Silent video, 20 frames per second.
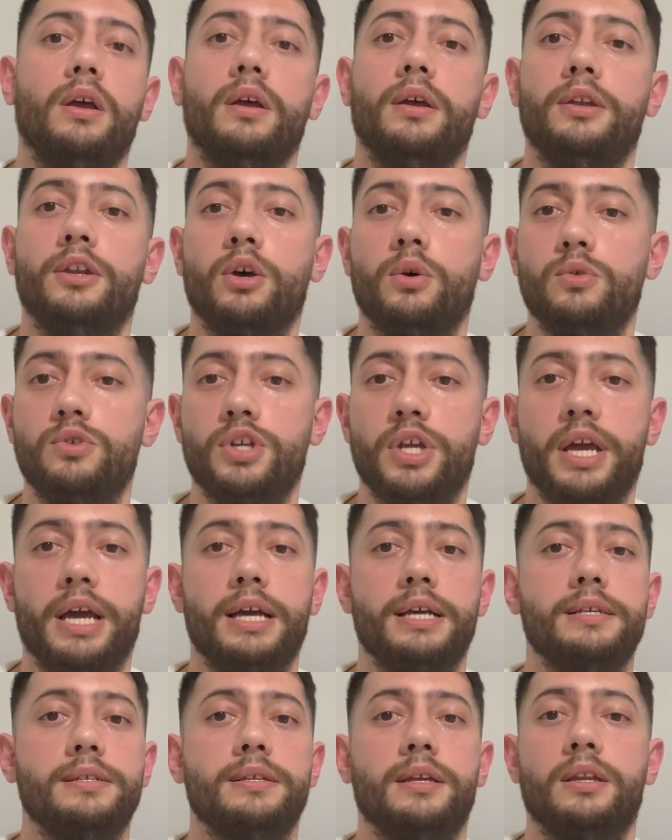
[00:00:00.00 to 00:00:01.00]

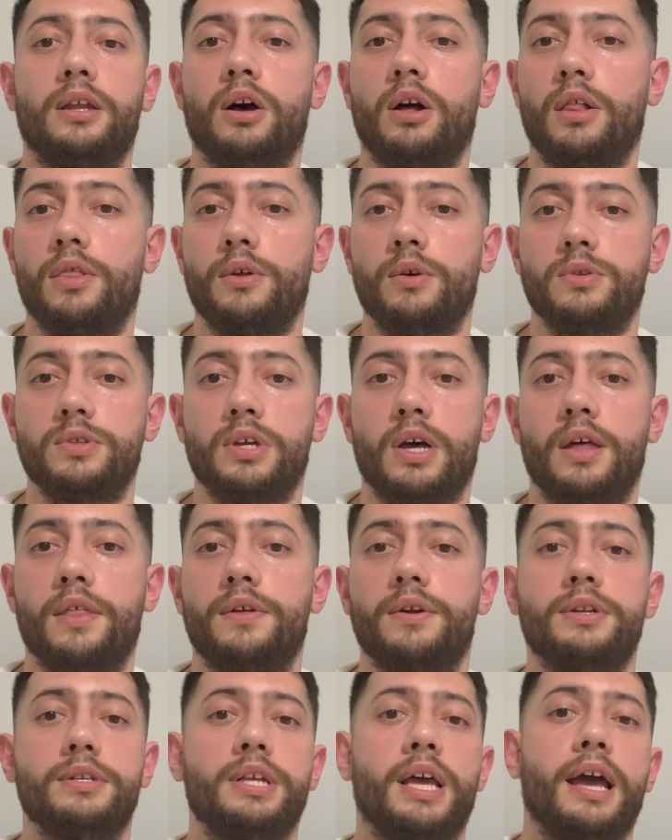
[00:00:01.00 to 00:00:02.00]
Node.js and all those
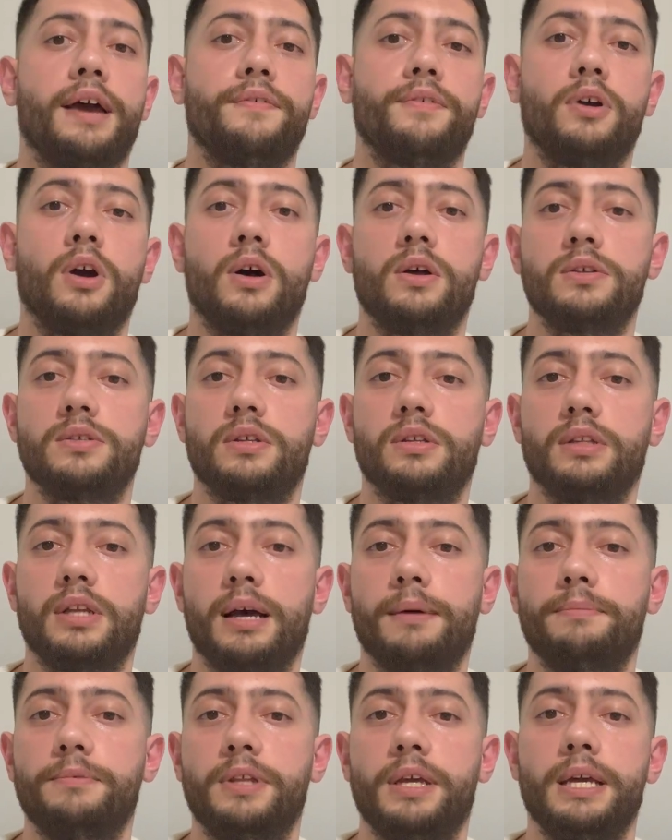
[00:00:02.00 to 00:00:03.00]
others have constant
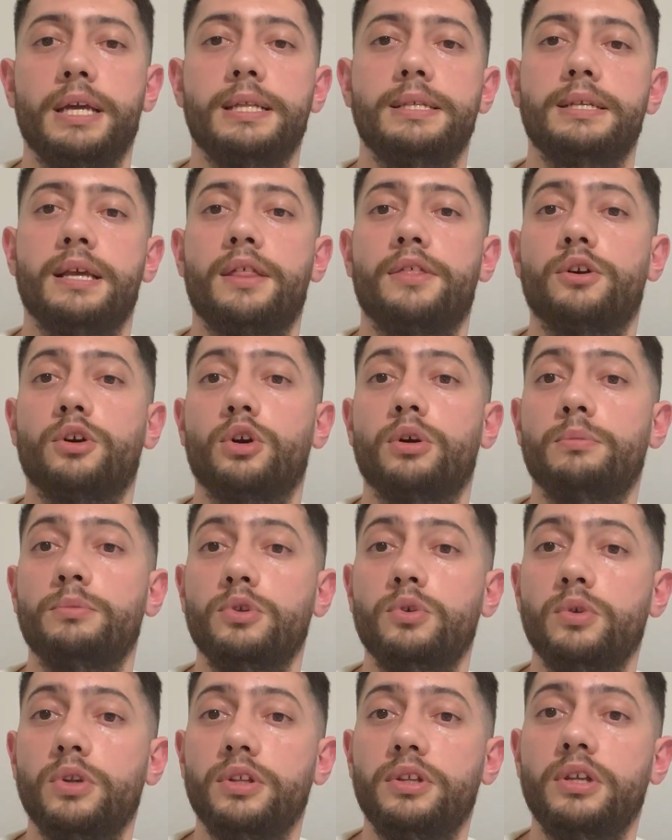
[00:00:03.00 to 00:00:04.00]
updates, and the
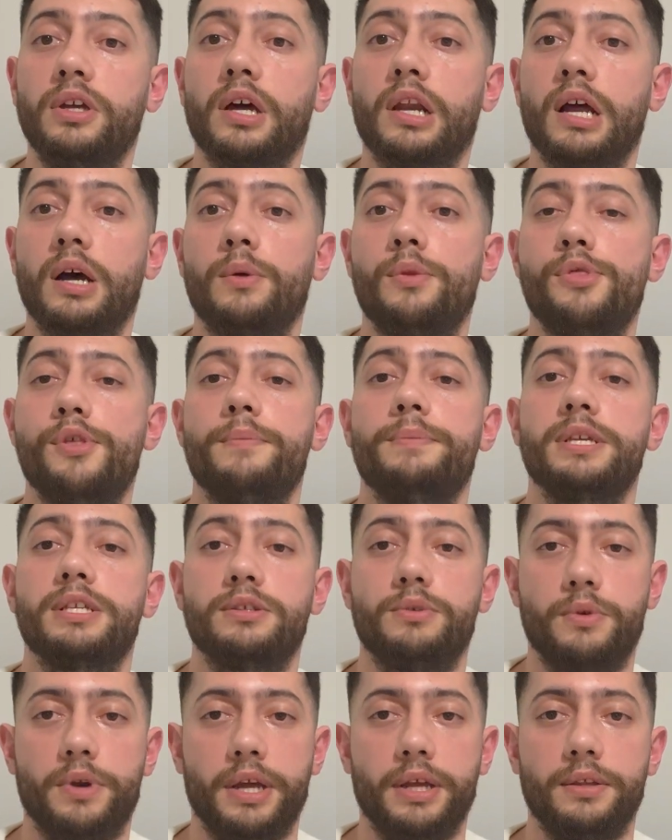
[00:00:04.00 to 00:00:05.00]
community around them is
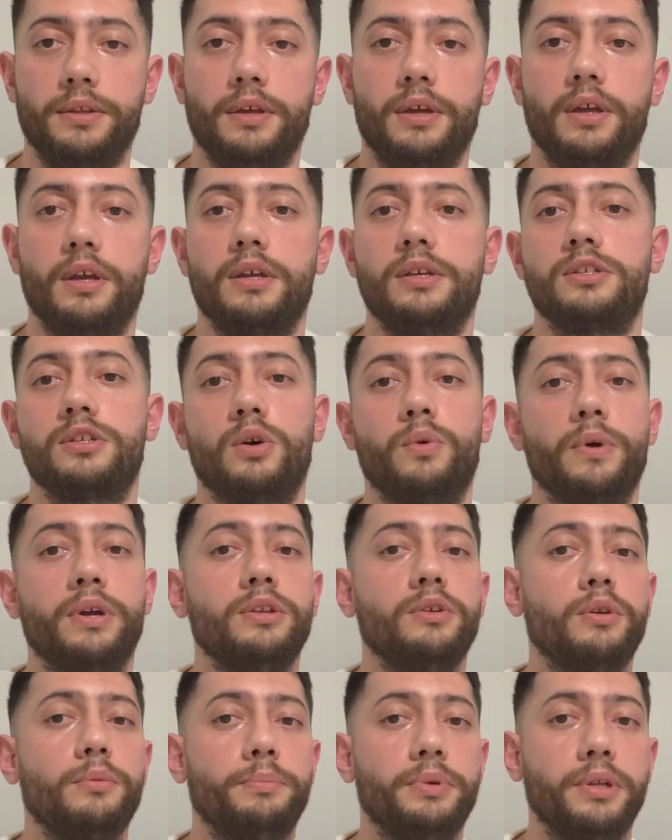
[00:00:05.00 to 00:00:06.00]
great. So when
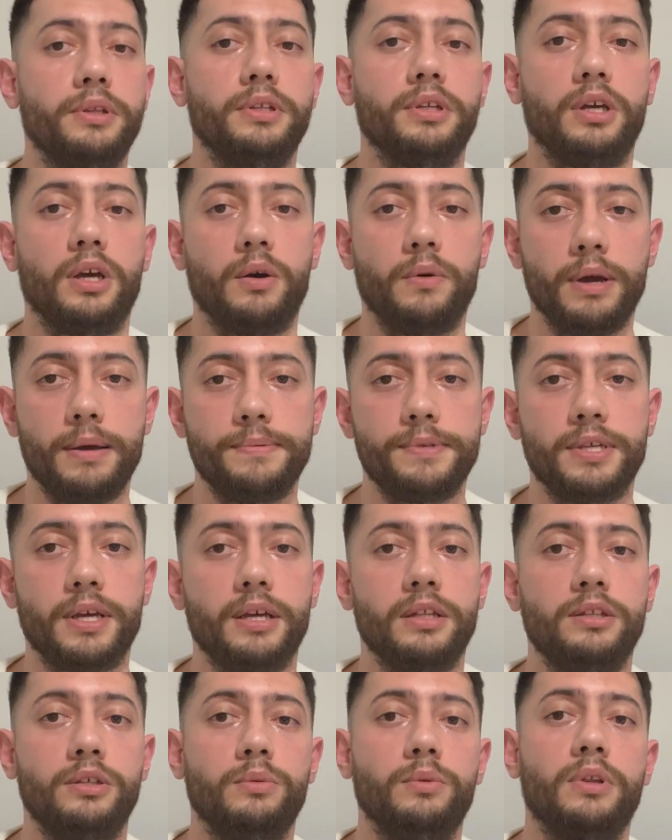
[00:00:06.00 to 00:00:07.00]
you're building a
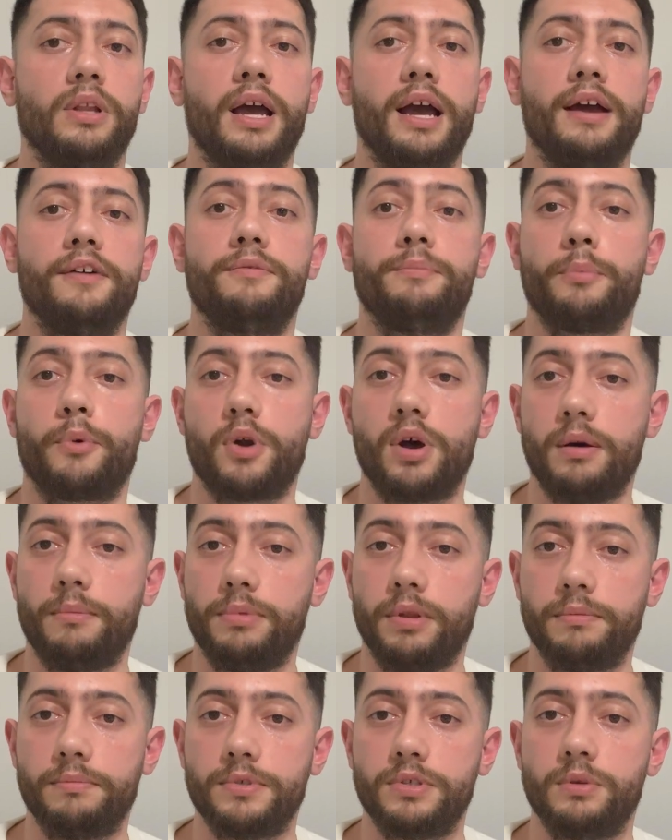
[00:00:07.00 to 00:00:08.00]
website, you will have
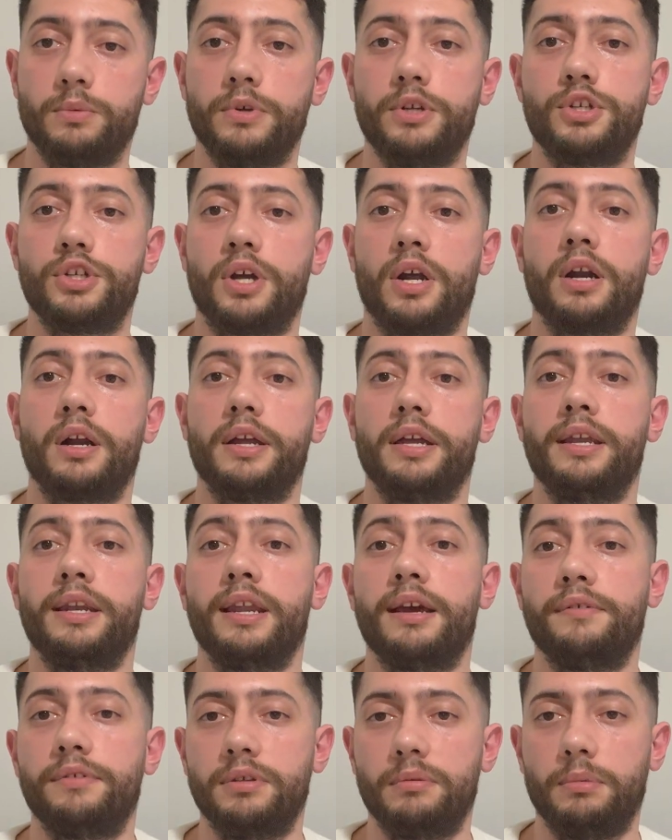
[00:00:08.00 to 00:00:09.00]
problems, which are
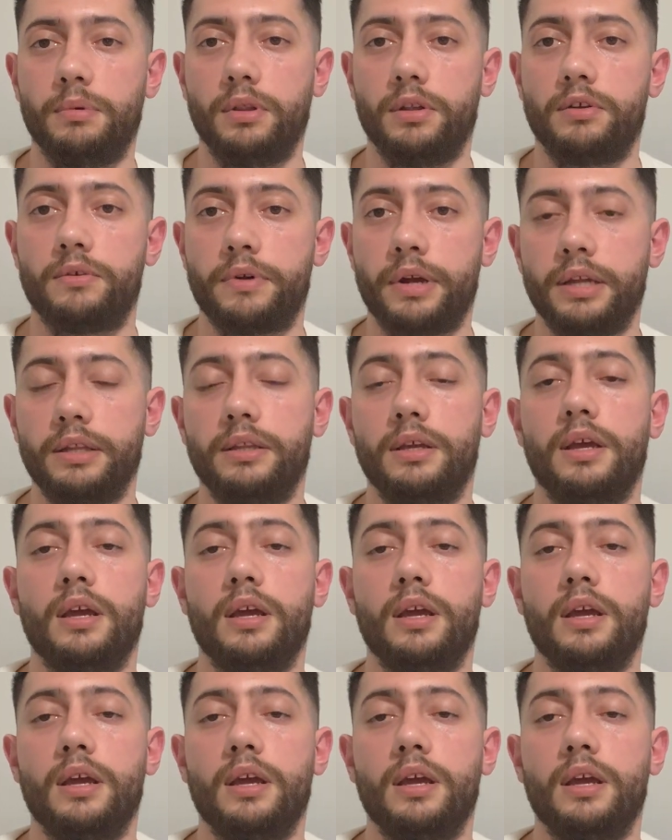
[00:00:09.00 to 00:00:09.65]
inevitable, right?